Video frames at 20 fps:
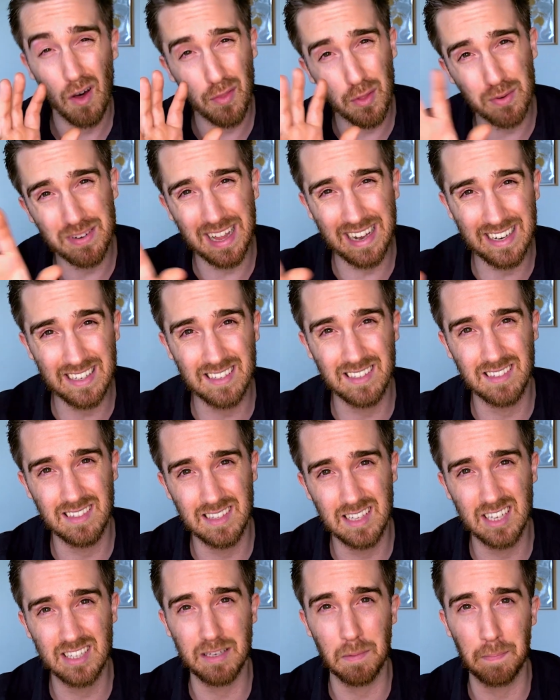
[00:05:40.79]
although that is
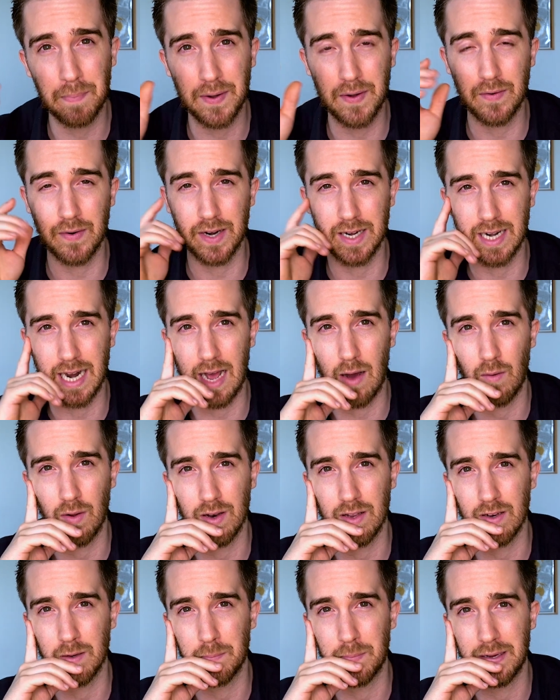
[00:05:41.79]
disappearing now a
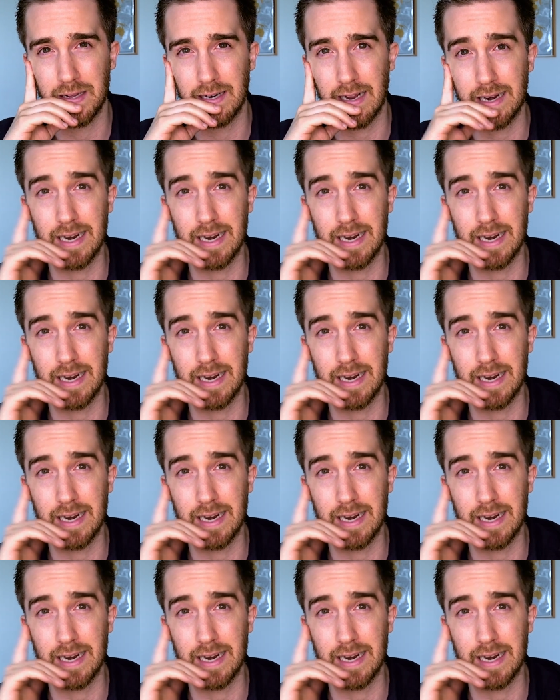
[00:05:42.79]
little bit.